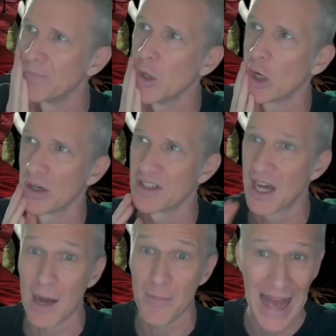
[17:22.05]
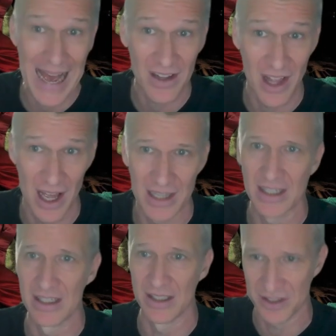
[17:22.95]
Her top ally
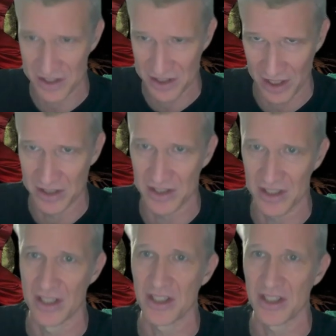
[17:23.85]
is such and such.